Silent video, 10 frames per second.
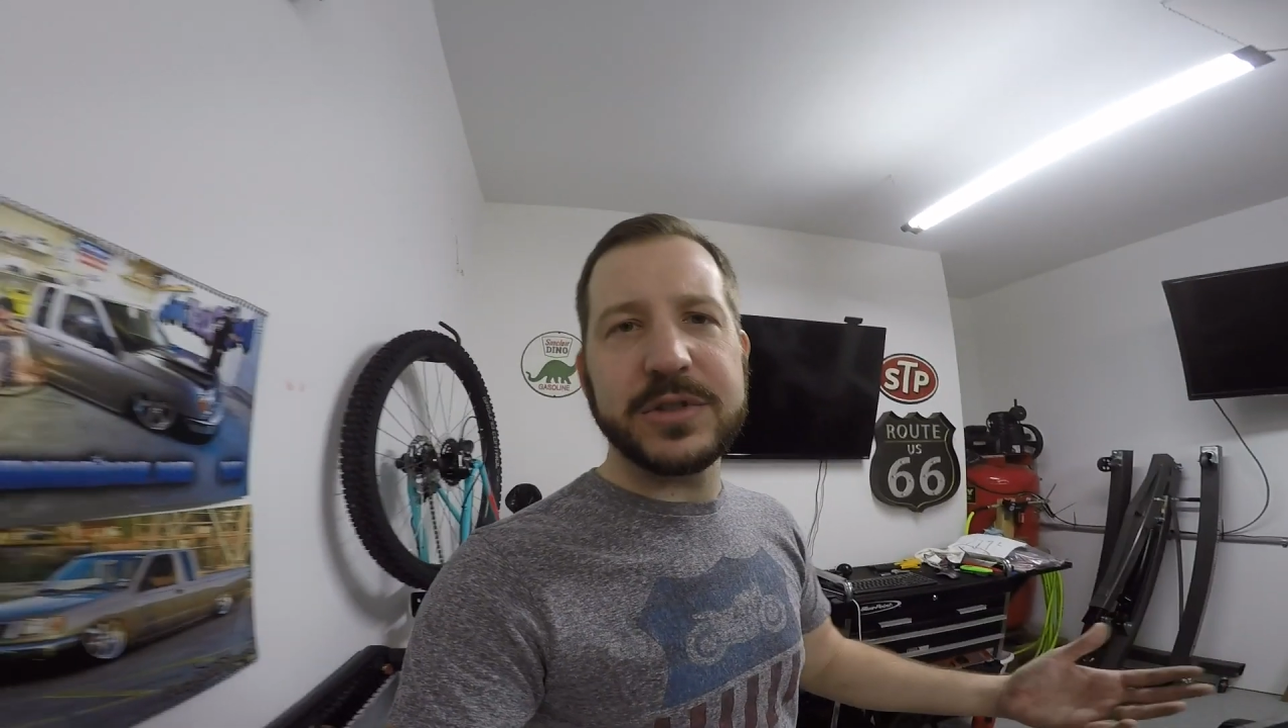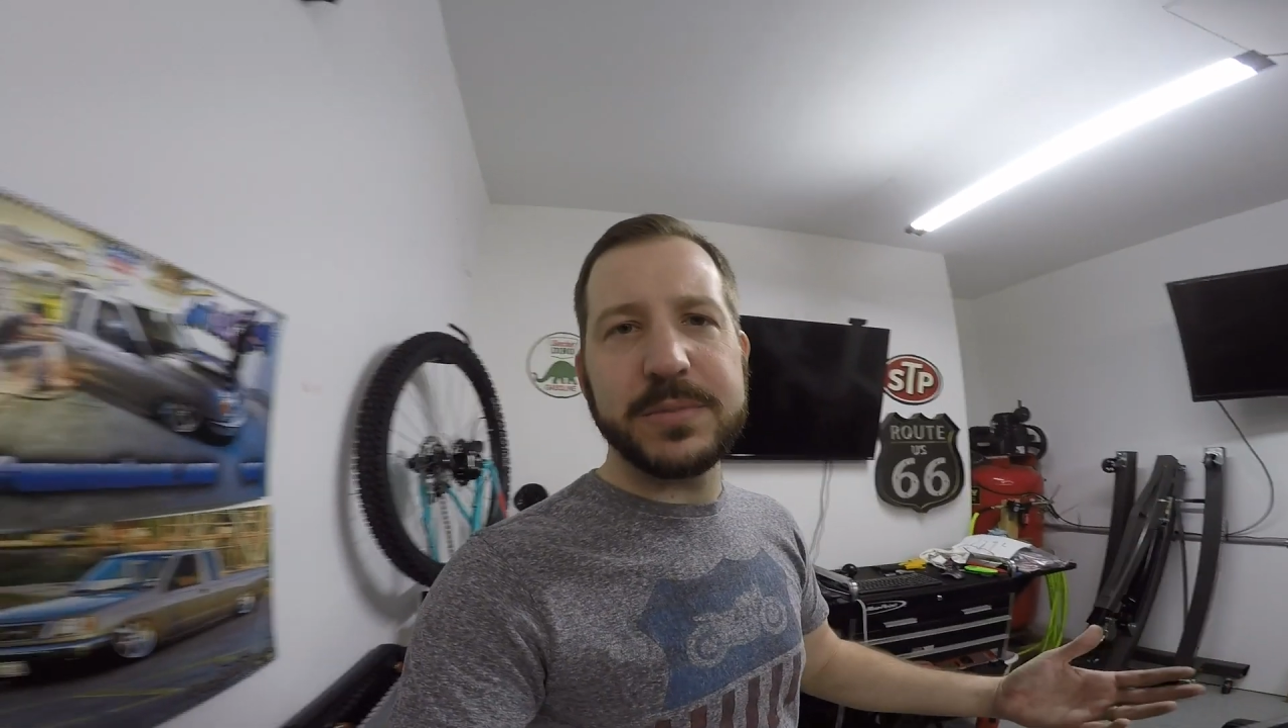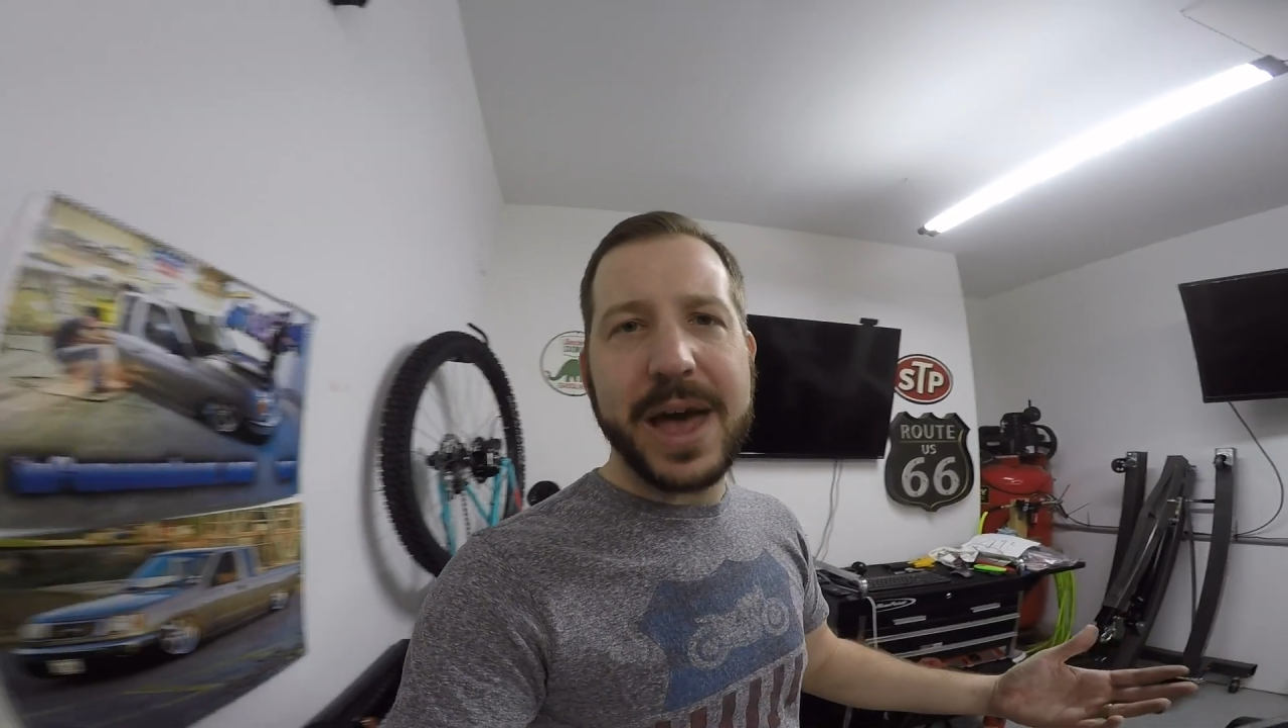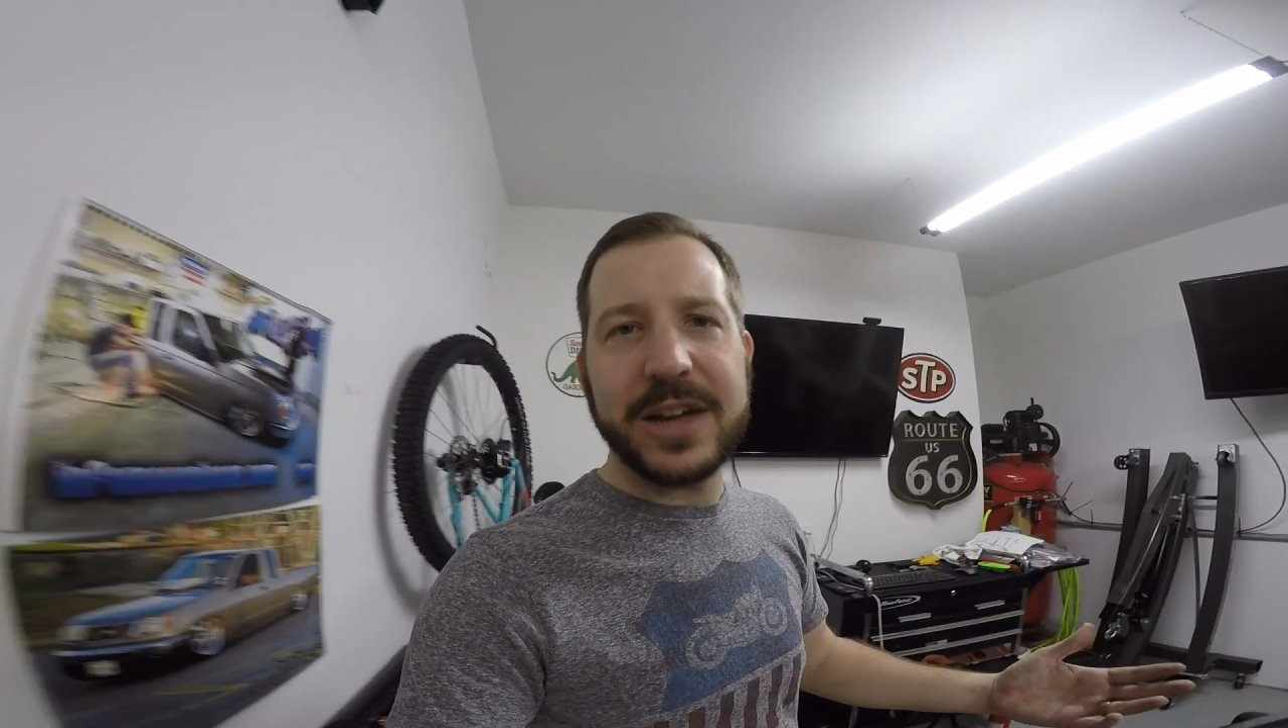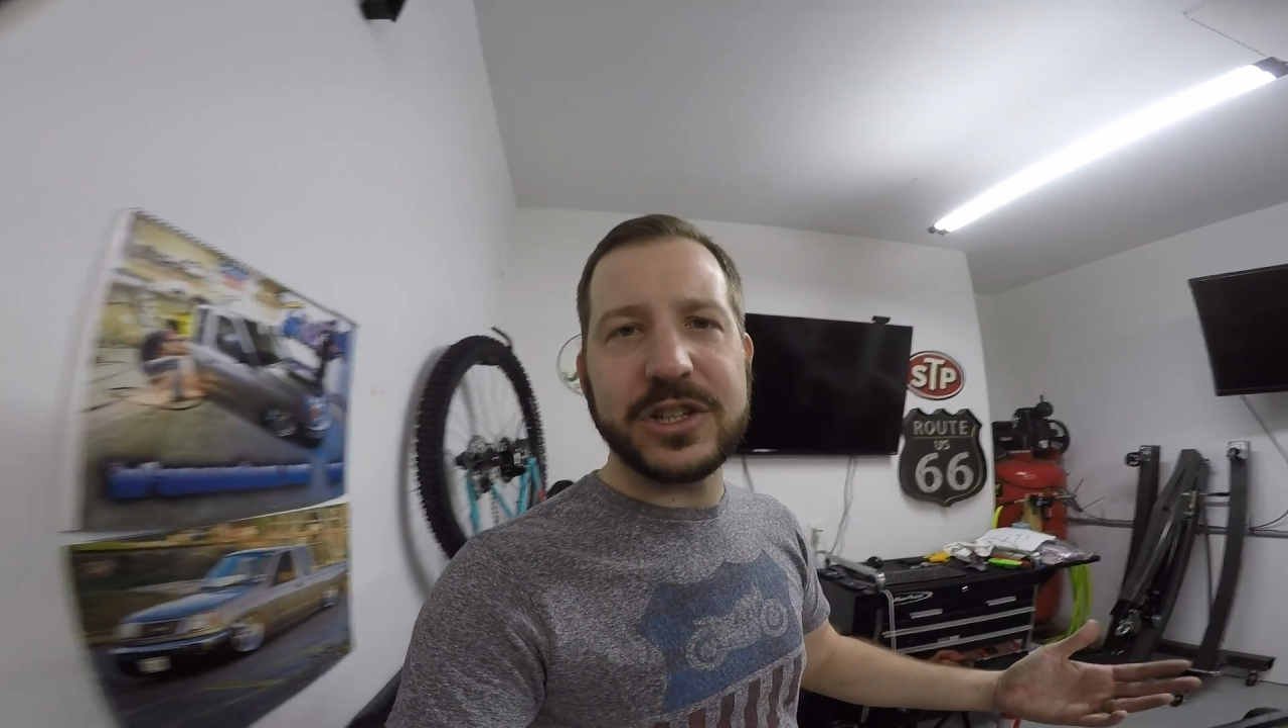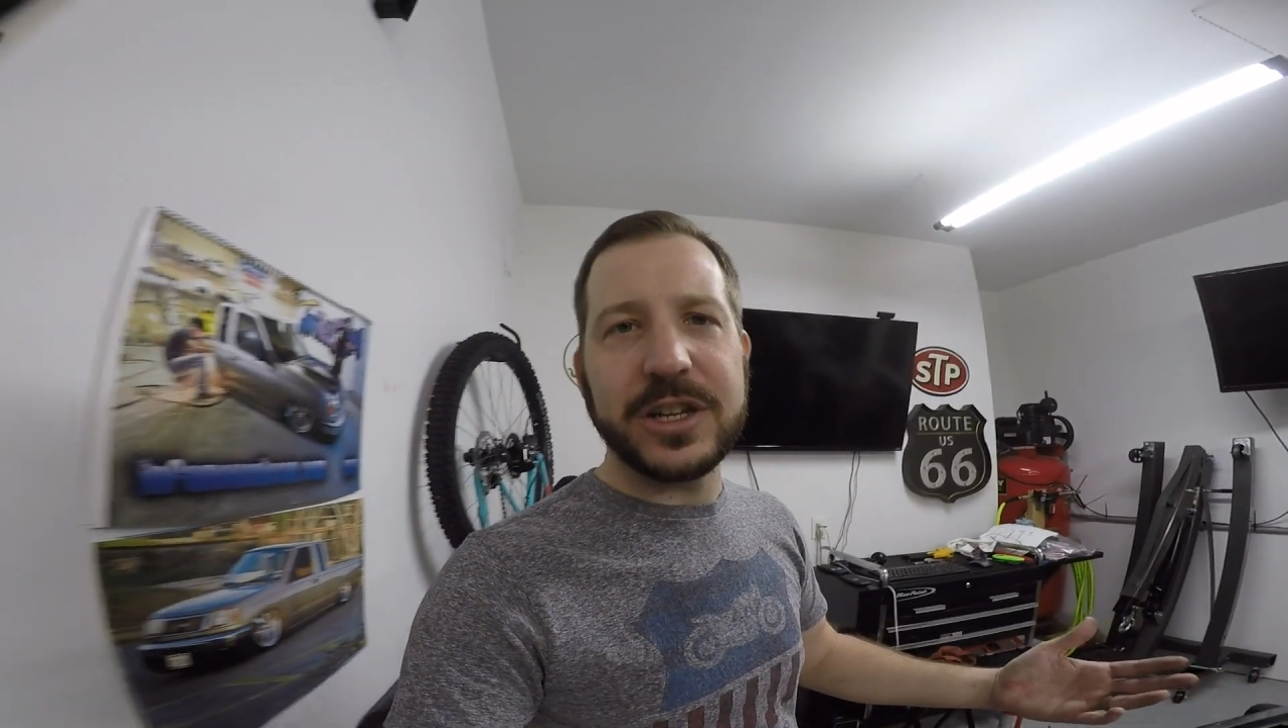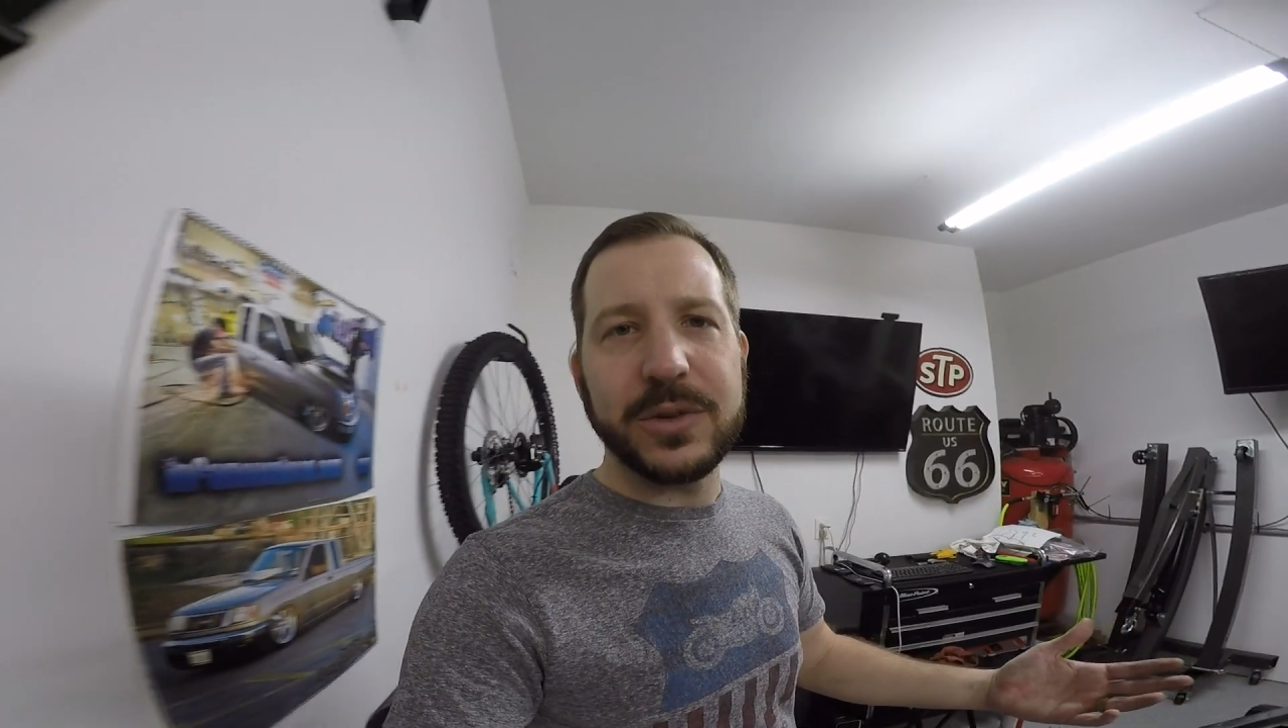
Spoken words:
smashing